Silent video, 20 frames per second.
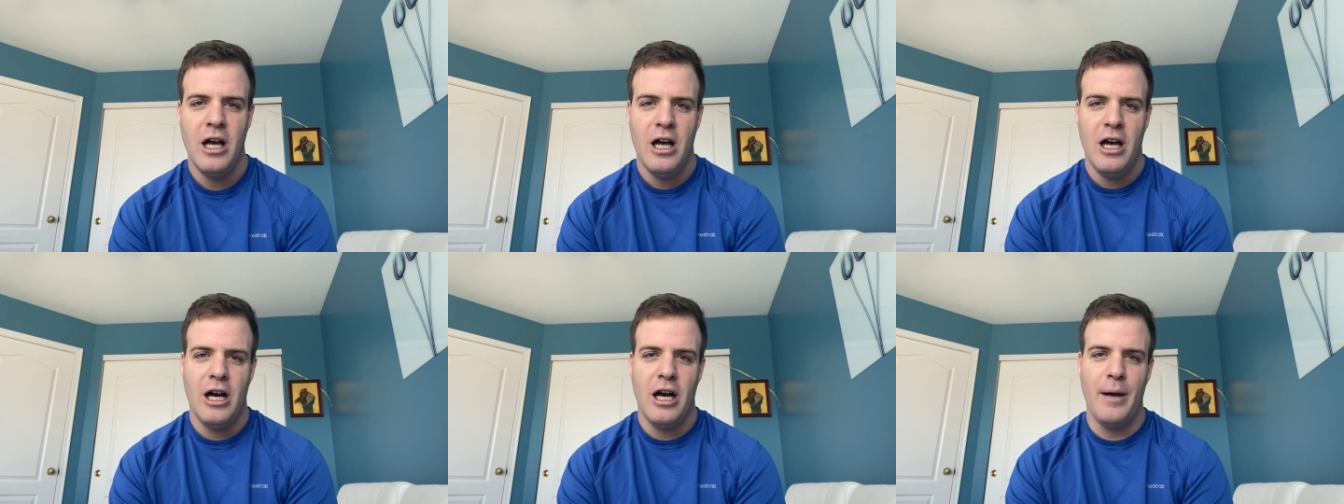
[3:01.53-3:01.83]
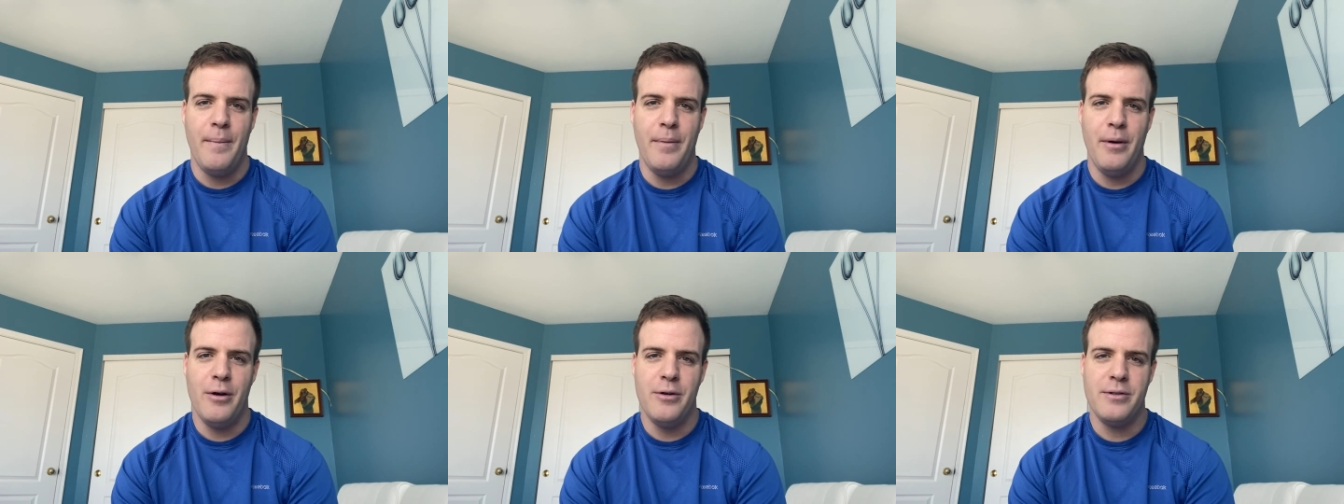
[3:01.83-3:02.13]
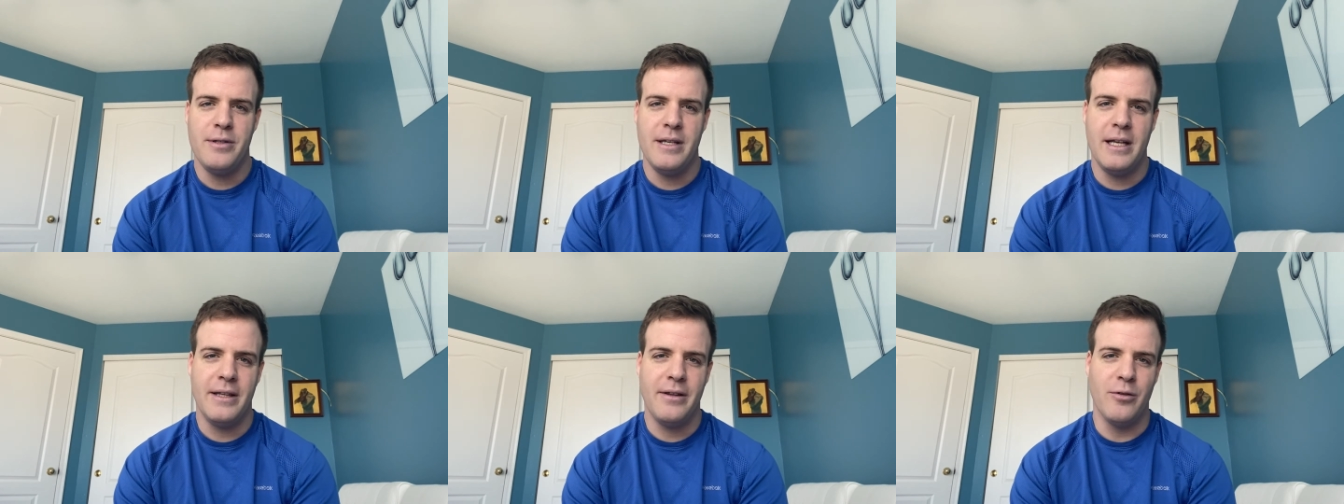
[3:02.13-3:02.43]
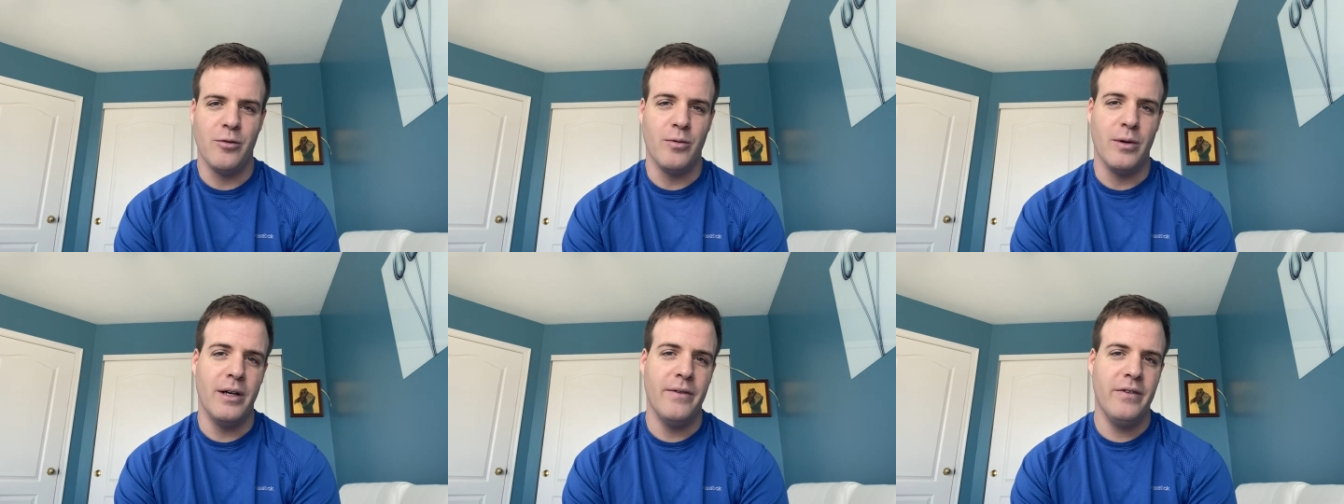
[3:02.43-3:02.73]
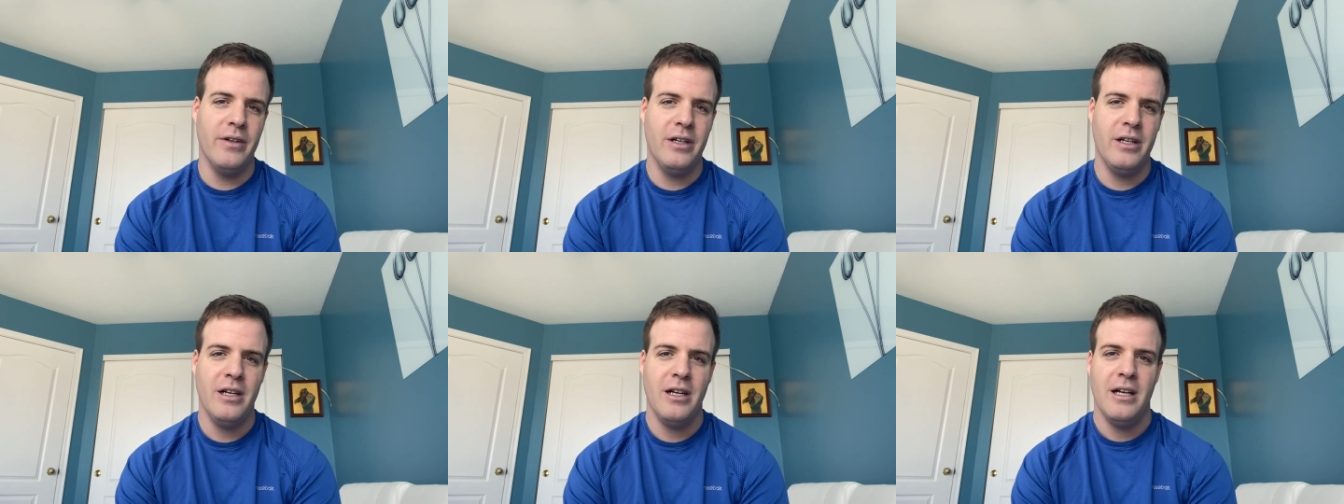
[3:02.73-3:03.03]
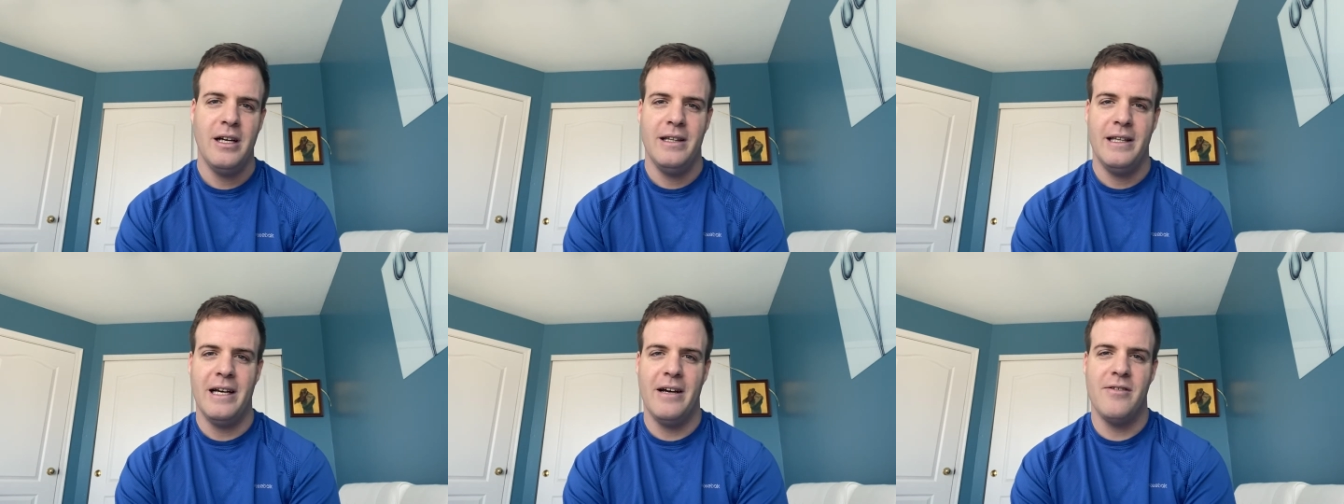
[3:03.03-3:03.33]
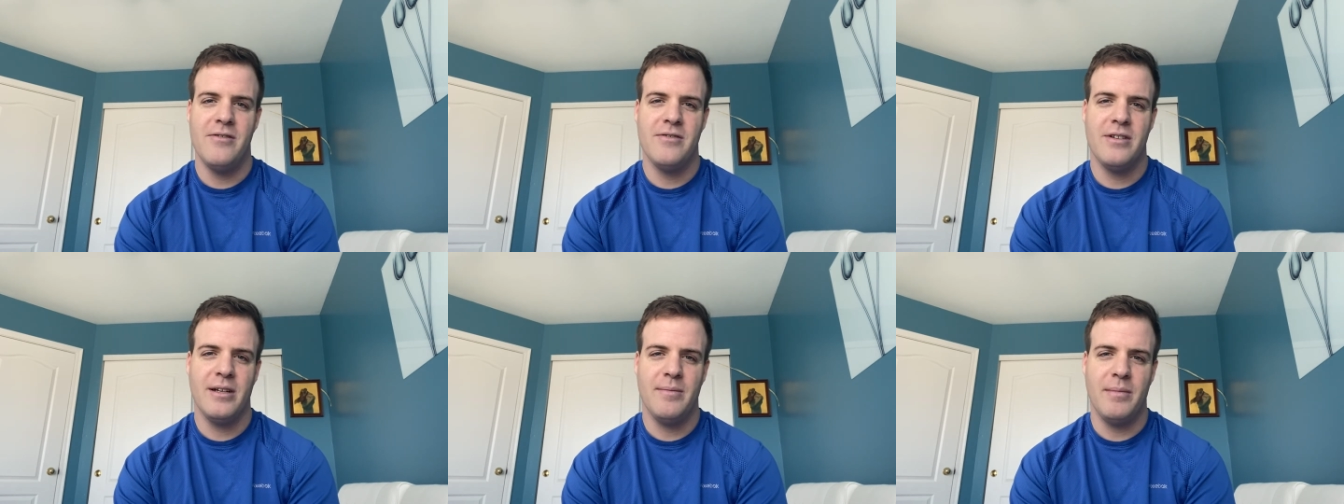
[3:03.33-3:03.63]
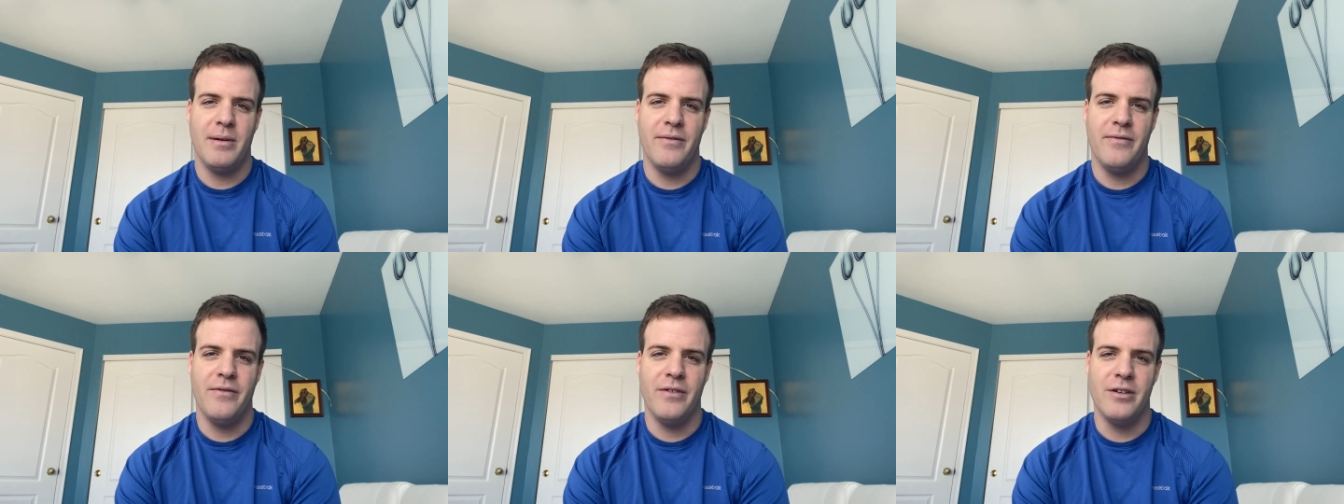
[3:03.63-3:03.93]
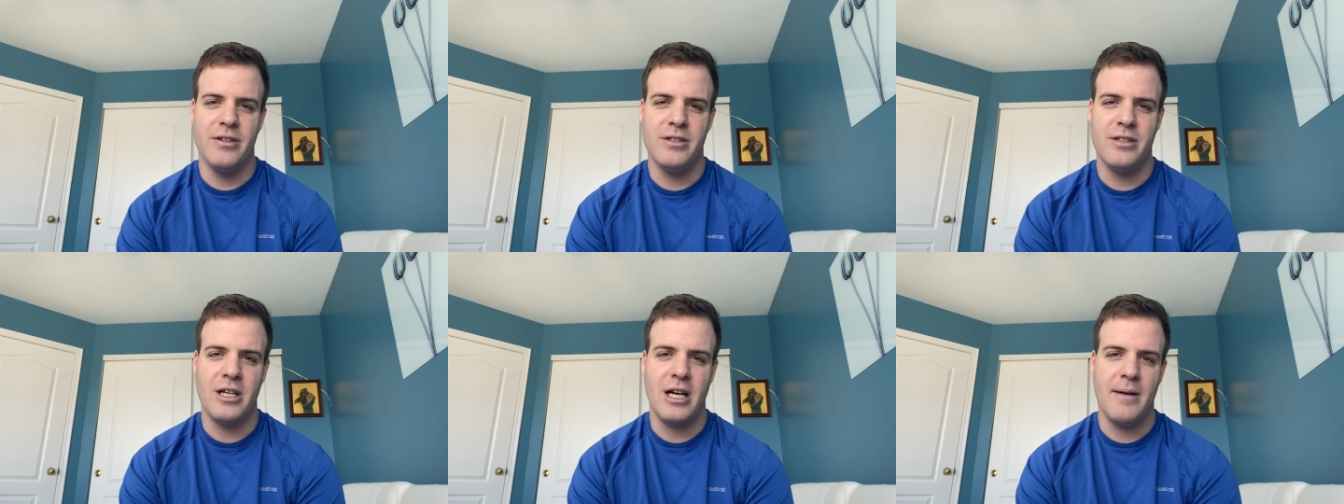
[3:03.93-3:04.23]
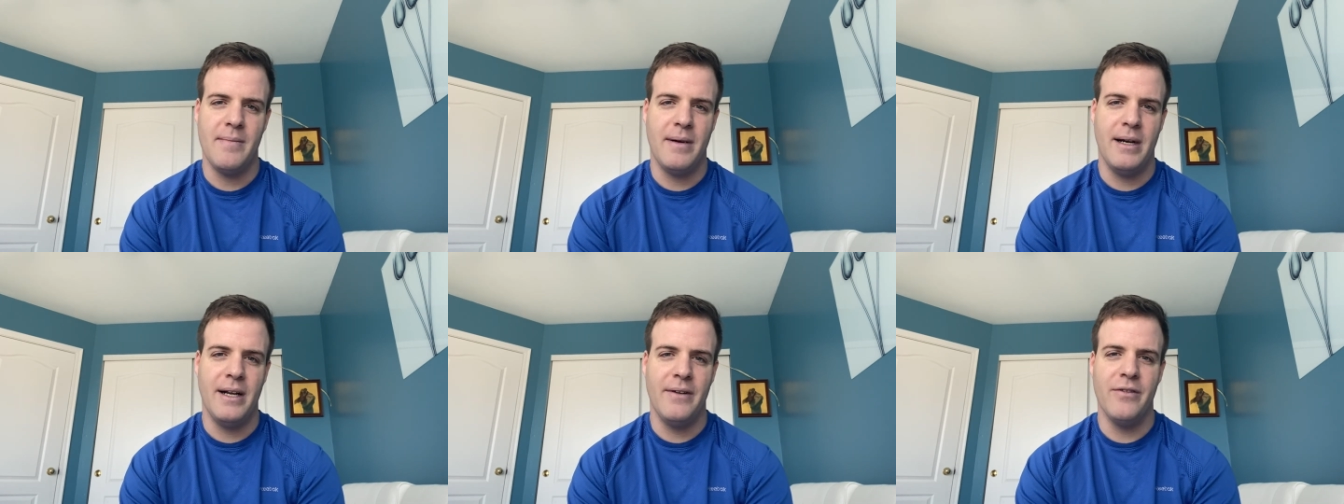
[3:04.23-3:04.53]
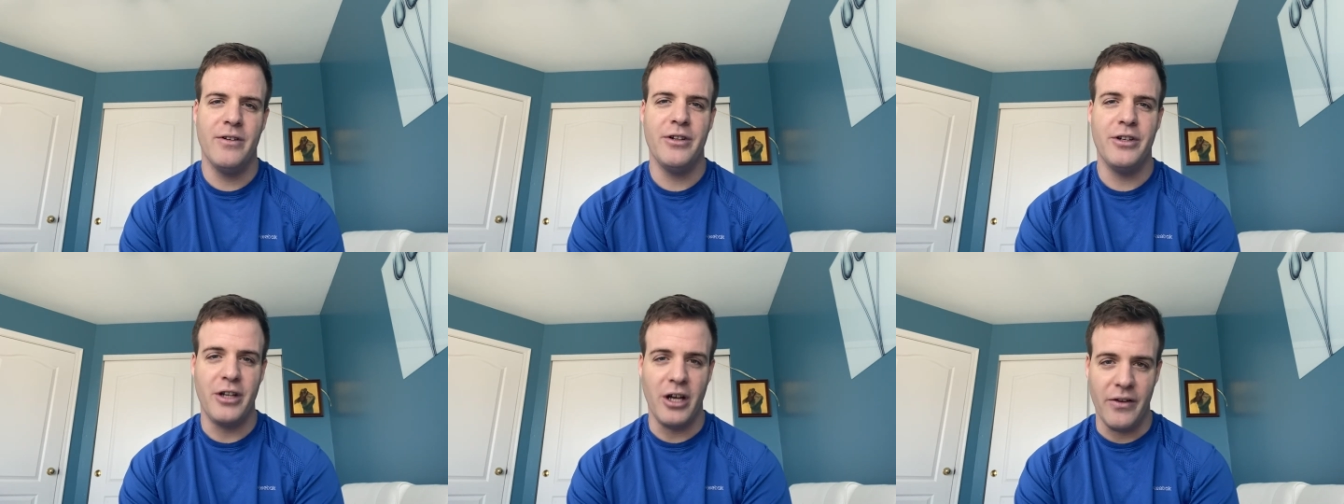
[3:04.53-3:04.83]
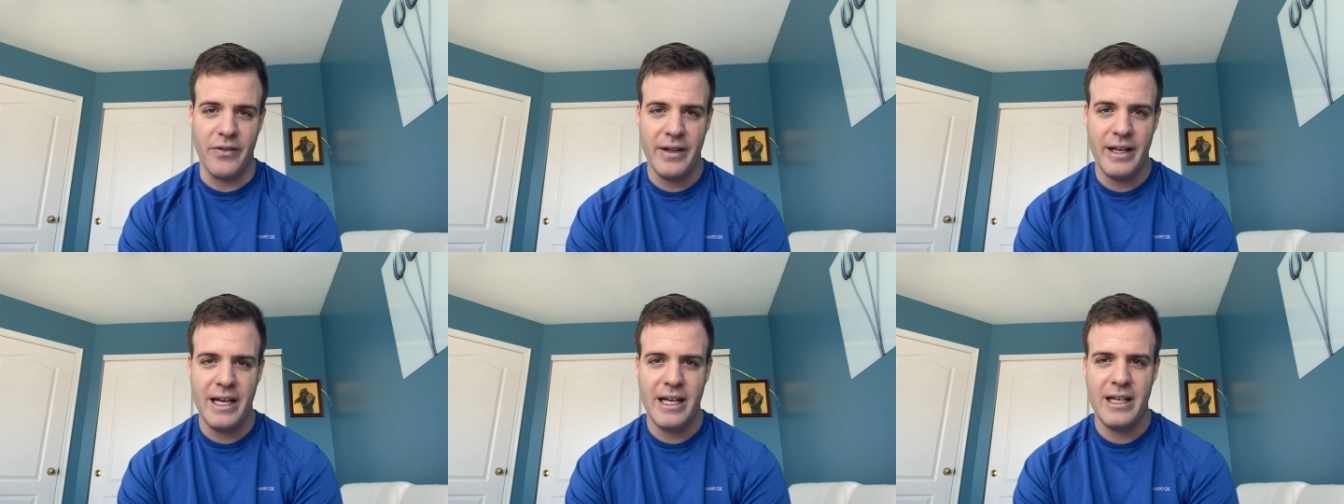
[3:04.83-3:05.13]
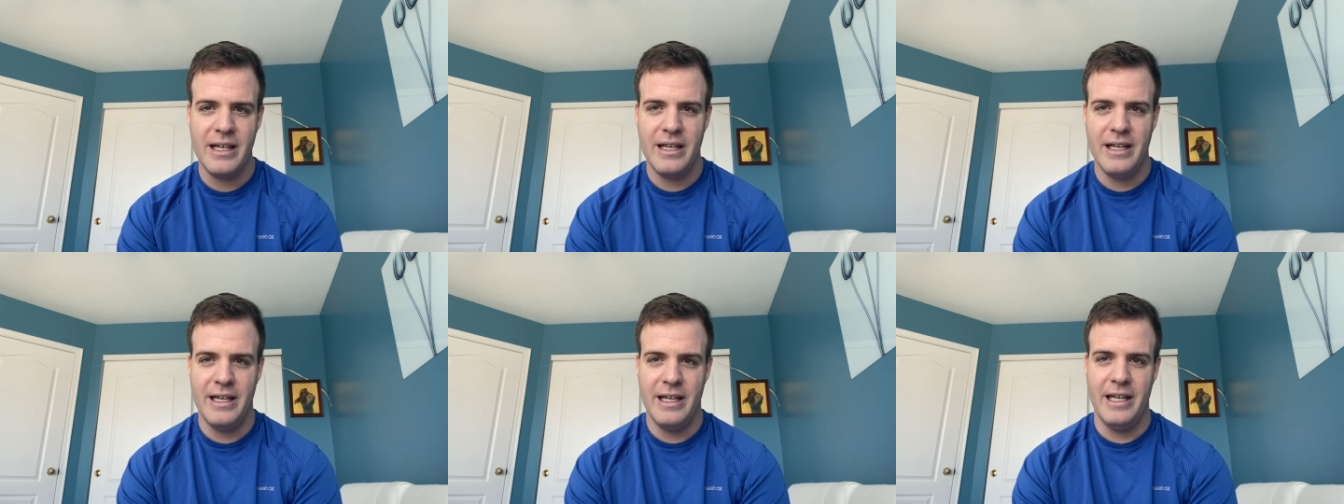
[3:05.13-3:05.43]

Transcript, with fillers: I posted at the river. That was like my first time I ever done that.